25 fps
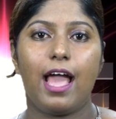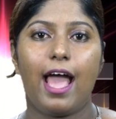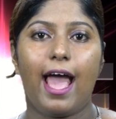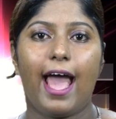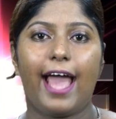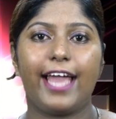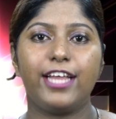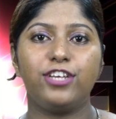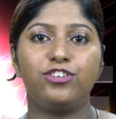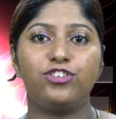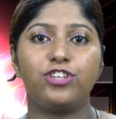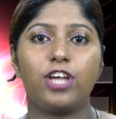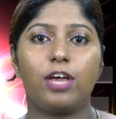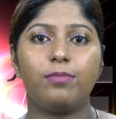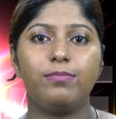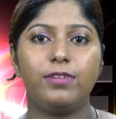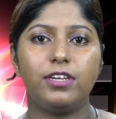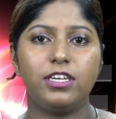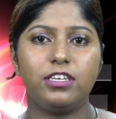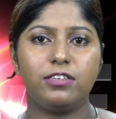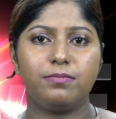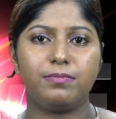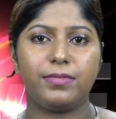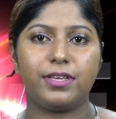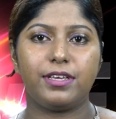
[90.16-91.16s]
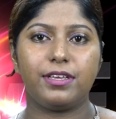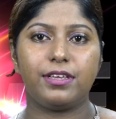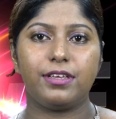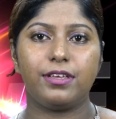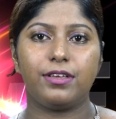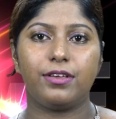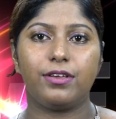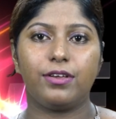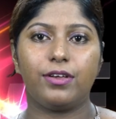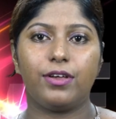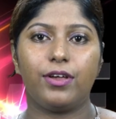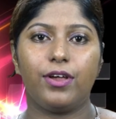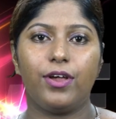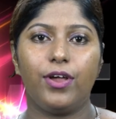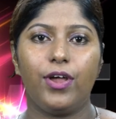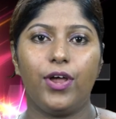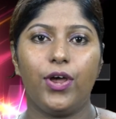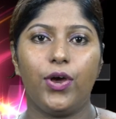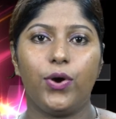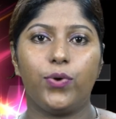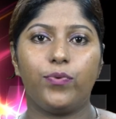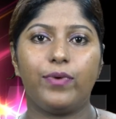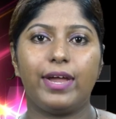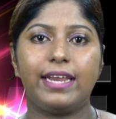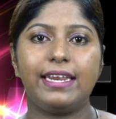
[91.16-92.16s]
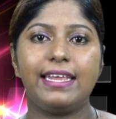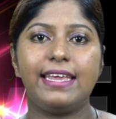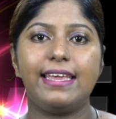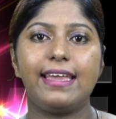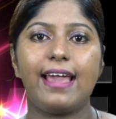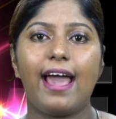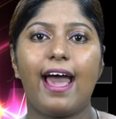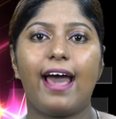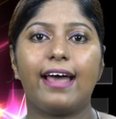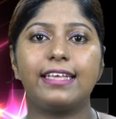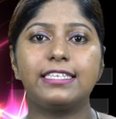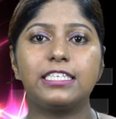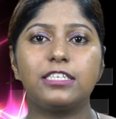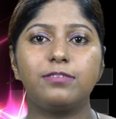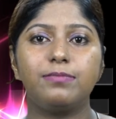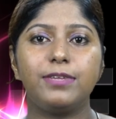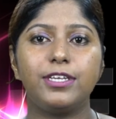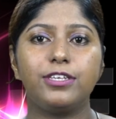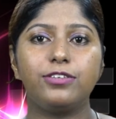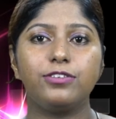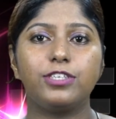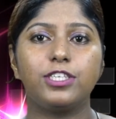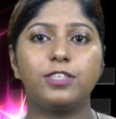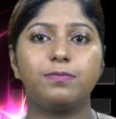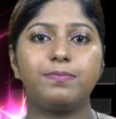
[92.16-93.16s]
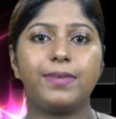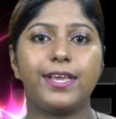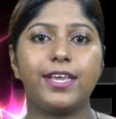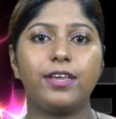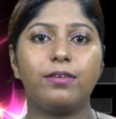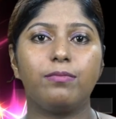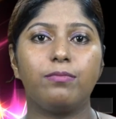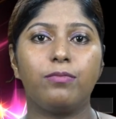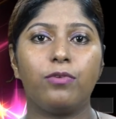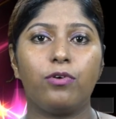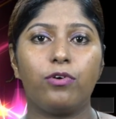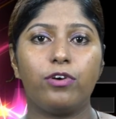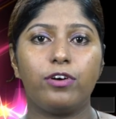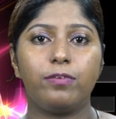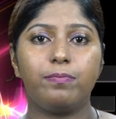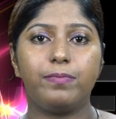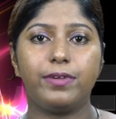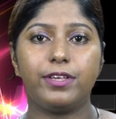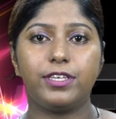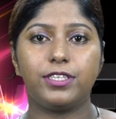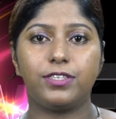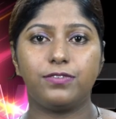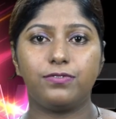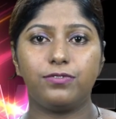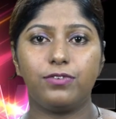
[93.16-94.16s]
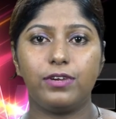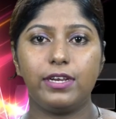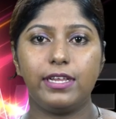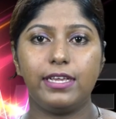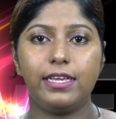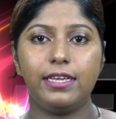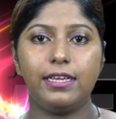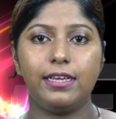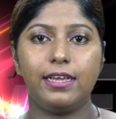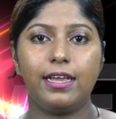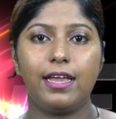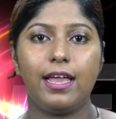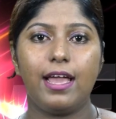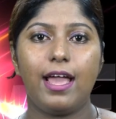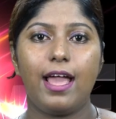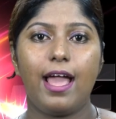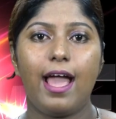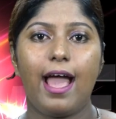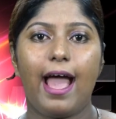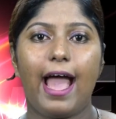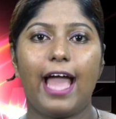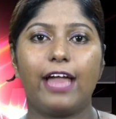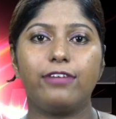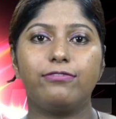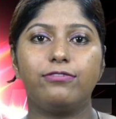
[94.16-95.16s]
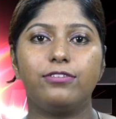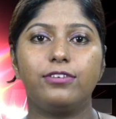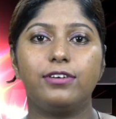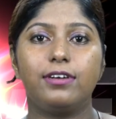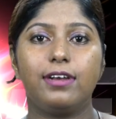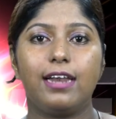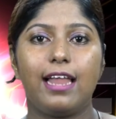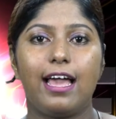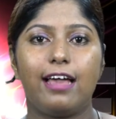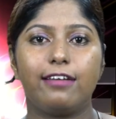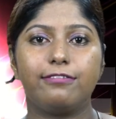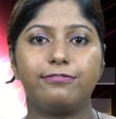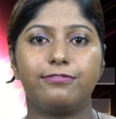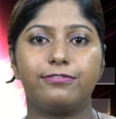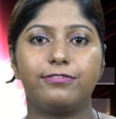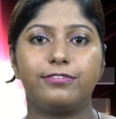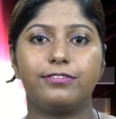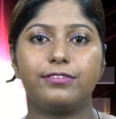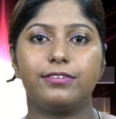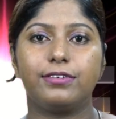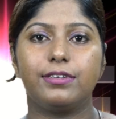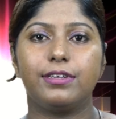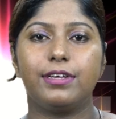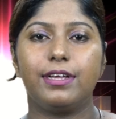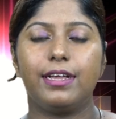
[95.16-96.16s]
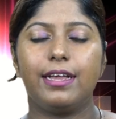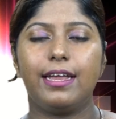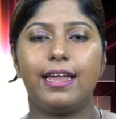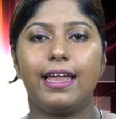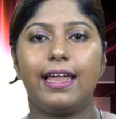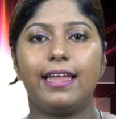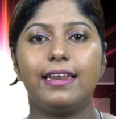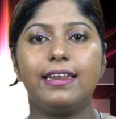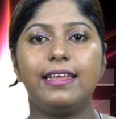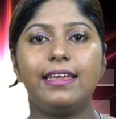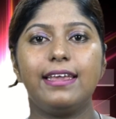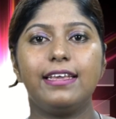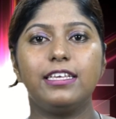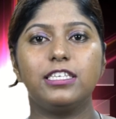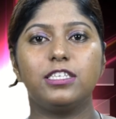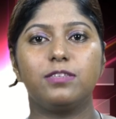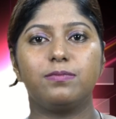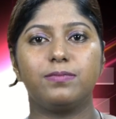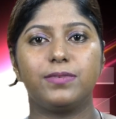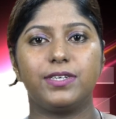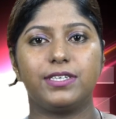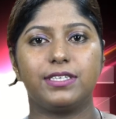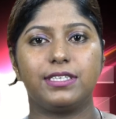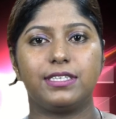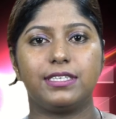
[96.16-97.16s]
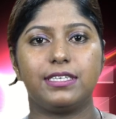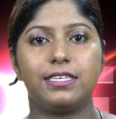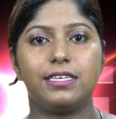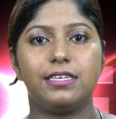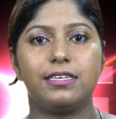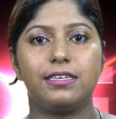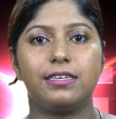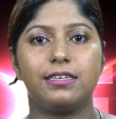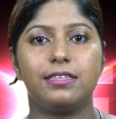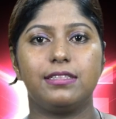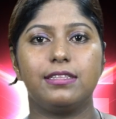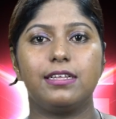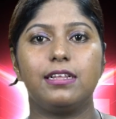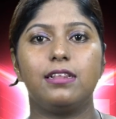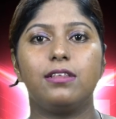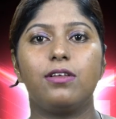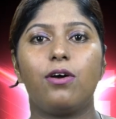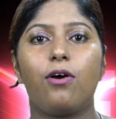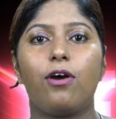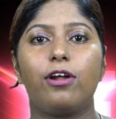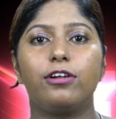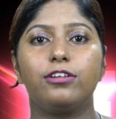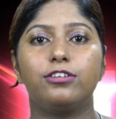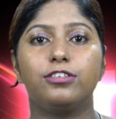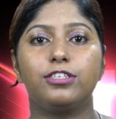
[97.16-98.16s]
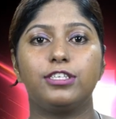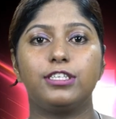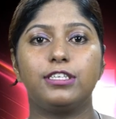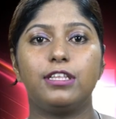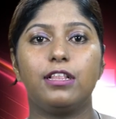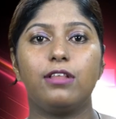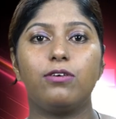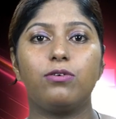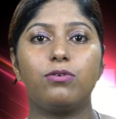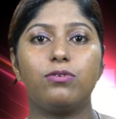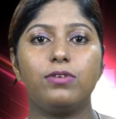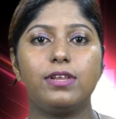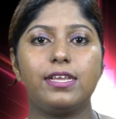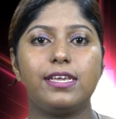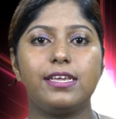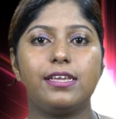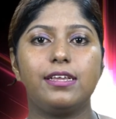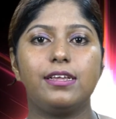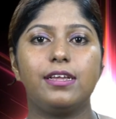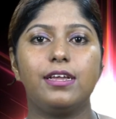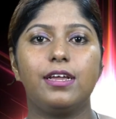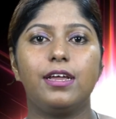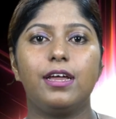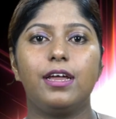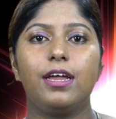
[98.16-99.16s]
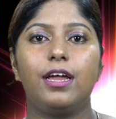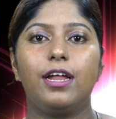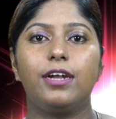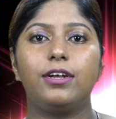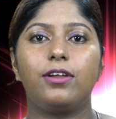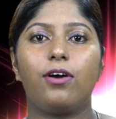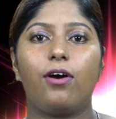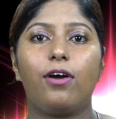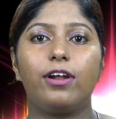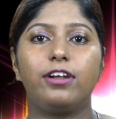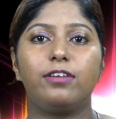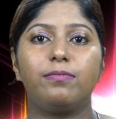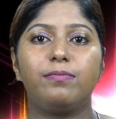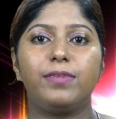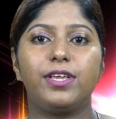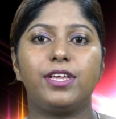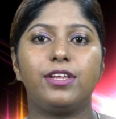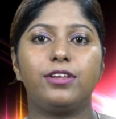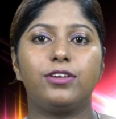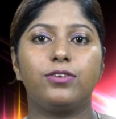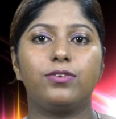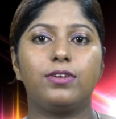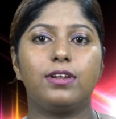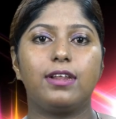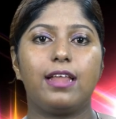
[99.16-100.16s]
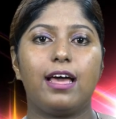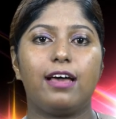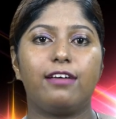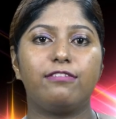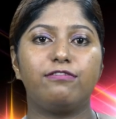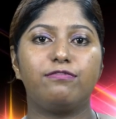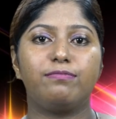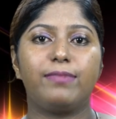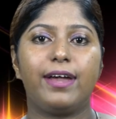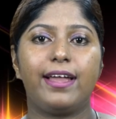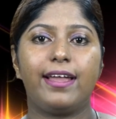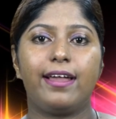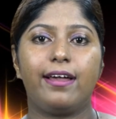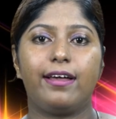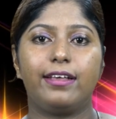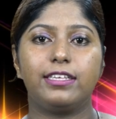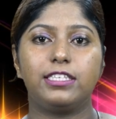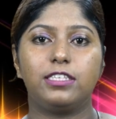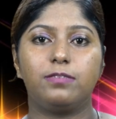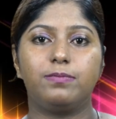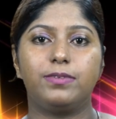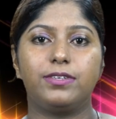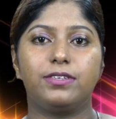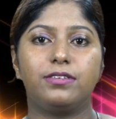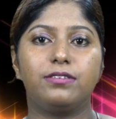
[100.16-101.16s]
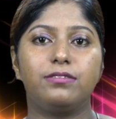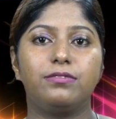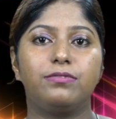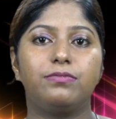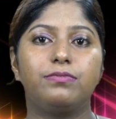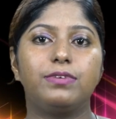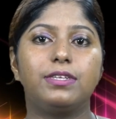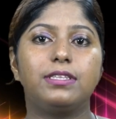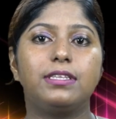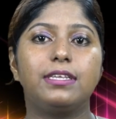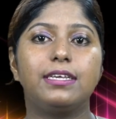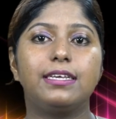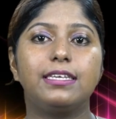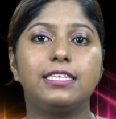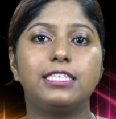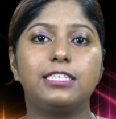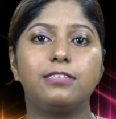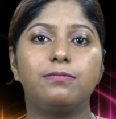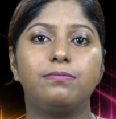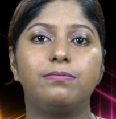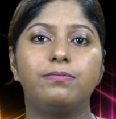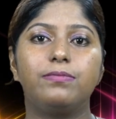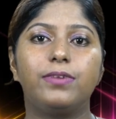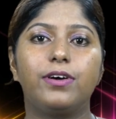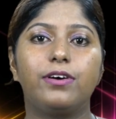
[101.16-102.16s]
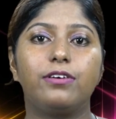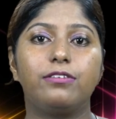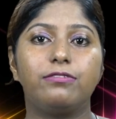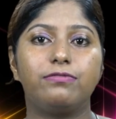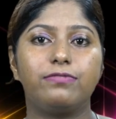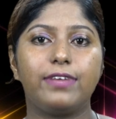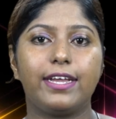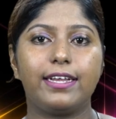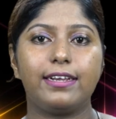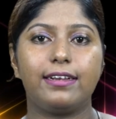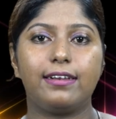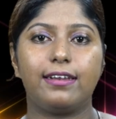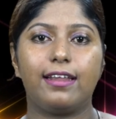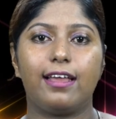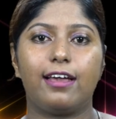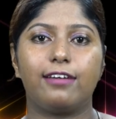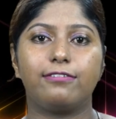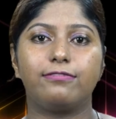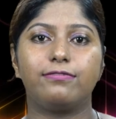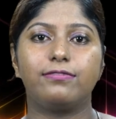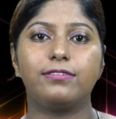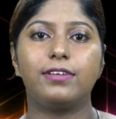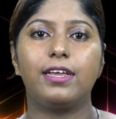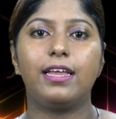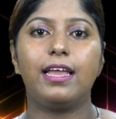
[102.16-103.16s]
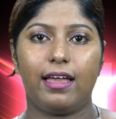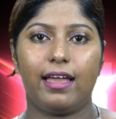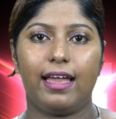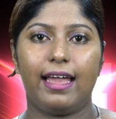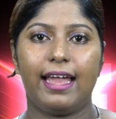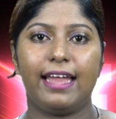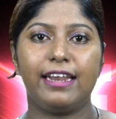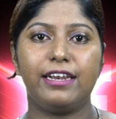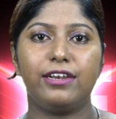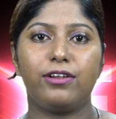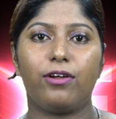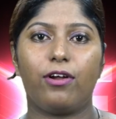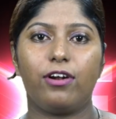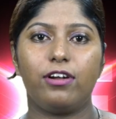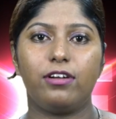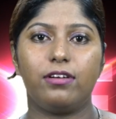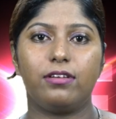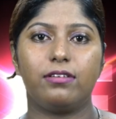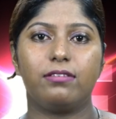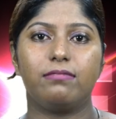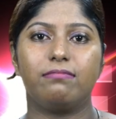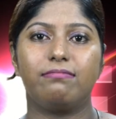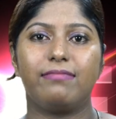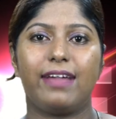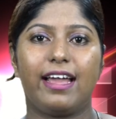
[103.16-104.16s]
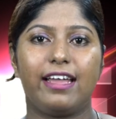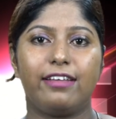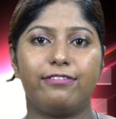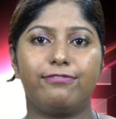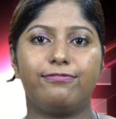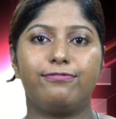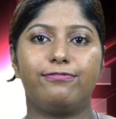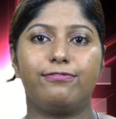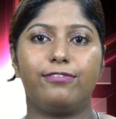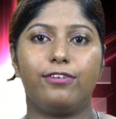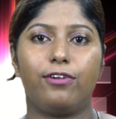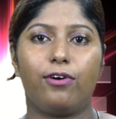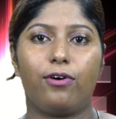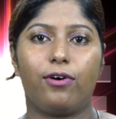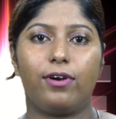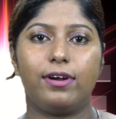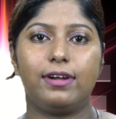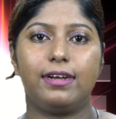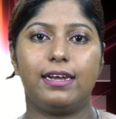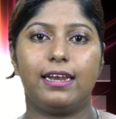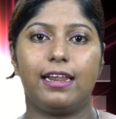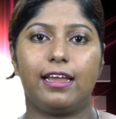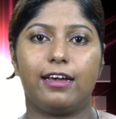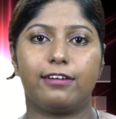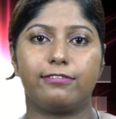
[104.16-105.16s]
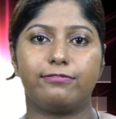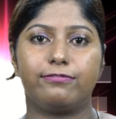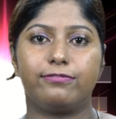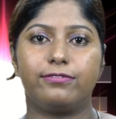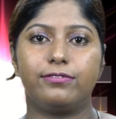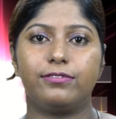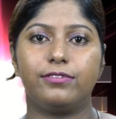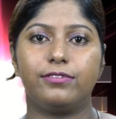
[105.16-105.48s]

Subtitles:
I troubled me. When he asked me to speak more peacefully, I would laugh. In His mercy, the Lord slowly taught me to love my husband with His perfect love and not my flawed love.